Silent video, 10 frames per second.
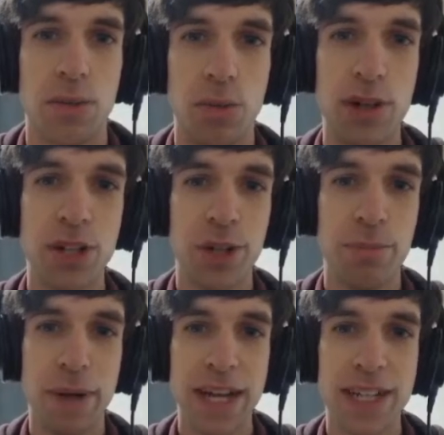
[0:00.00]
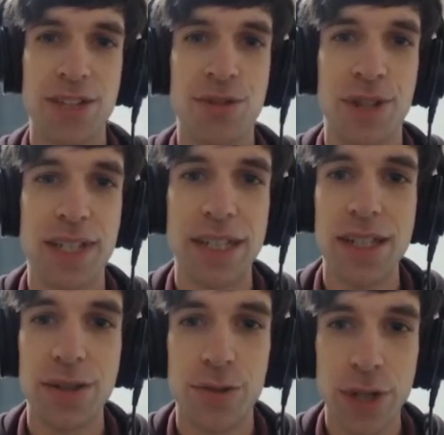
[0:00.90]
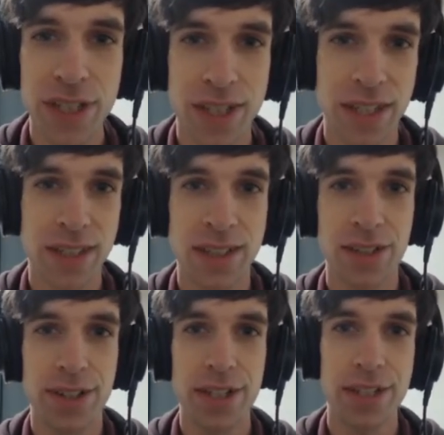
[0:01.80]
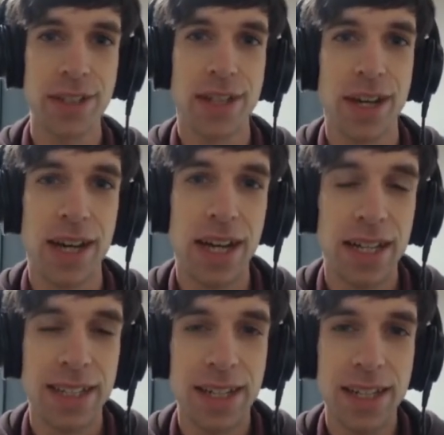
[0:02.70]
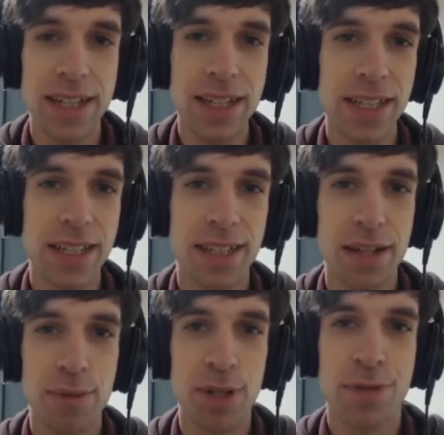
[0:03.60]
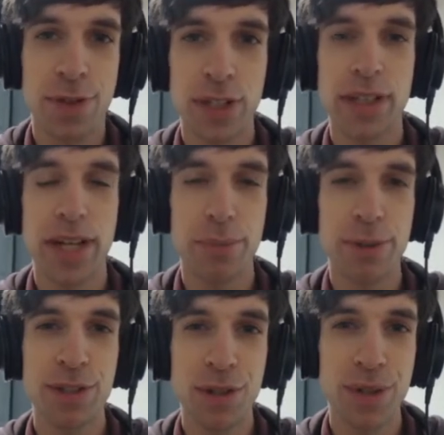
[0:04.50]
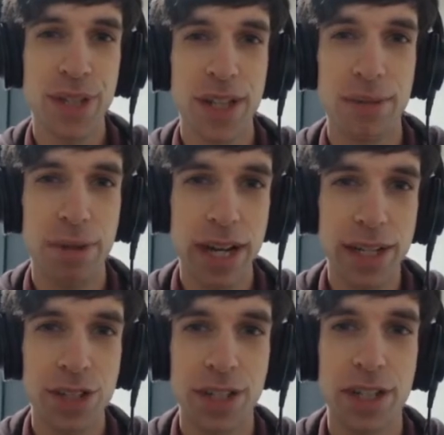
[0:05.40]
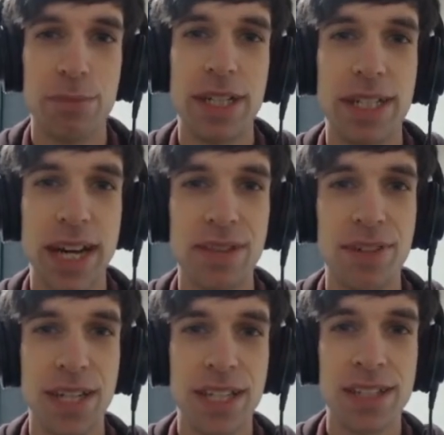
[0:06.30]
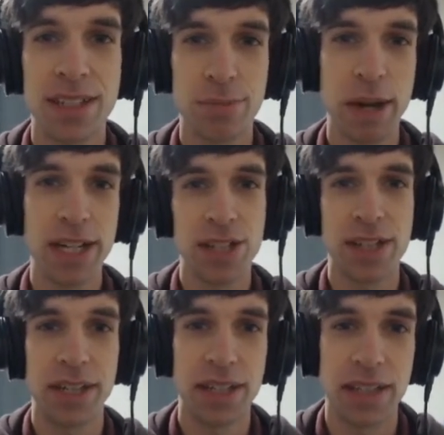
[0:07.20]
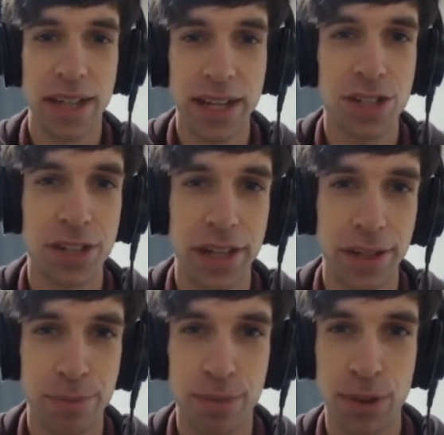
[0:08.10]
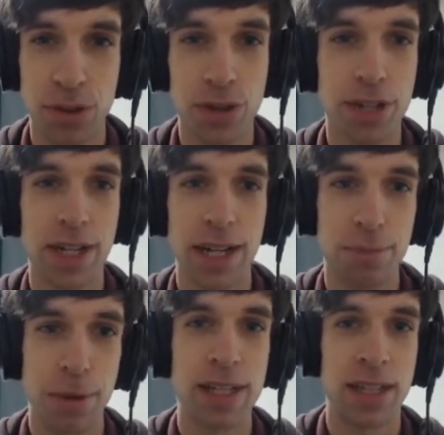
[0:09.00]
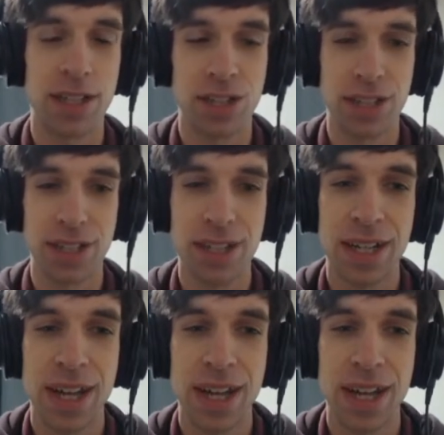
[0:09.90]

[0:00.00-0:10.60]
Welcome back to the Derusting series. Today is going to be the first episode that I'm actually going to be diving into Smash things and actually learning essentially.